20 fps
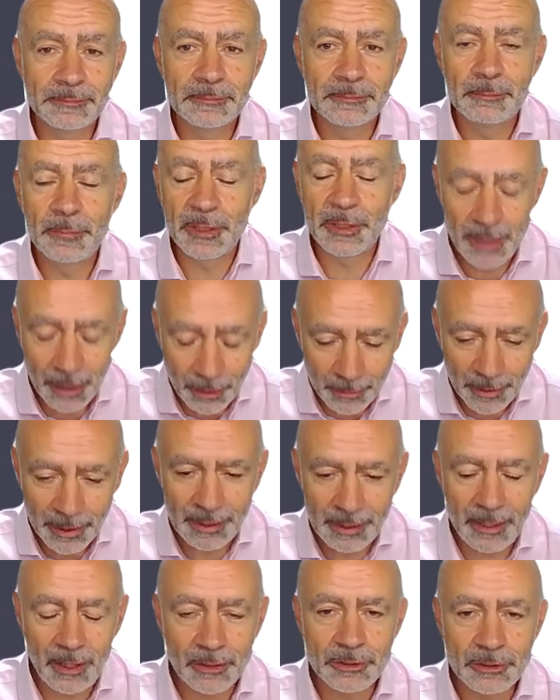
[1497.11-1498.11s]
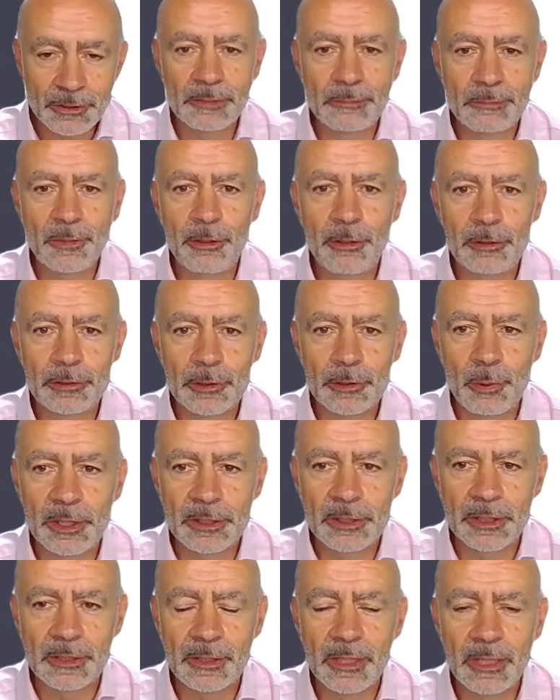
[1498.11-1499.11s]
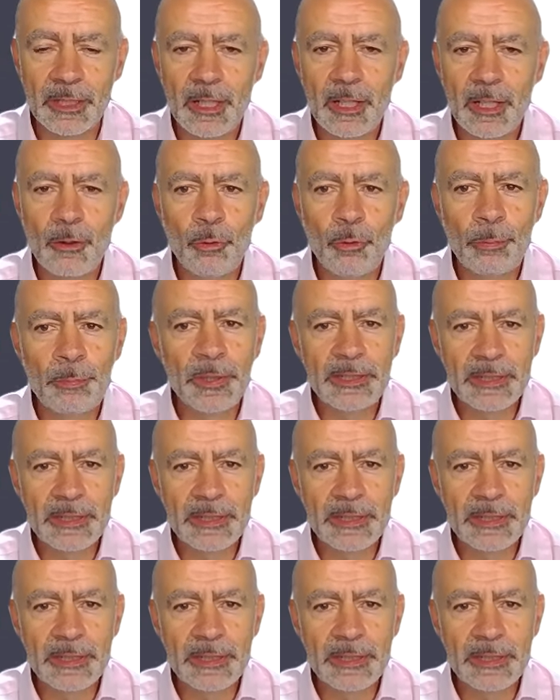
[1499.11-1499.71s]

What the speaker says: But no, in answer to Muriel's question, would be